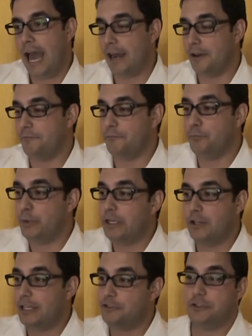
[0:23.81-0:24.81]
had a
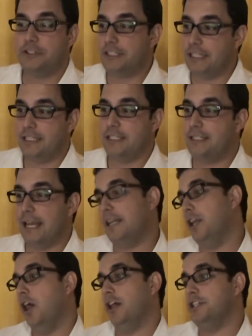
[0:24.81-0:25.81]
real interest in
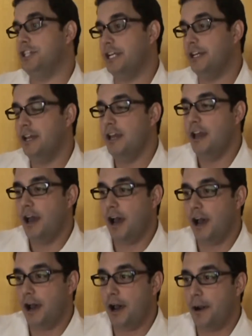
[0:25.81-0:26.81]
technology.
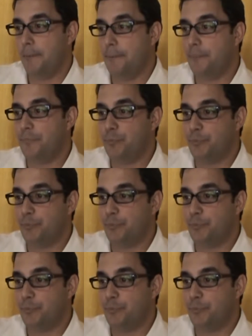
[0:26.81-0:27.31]
Um,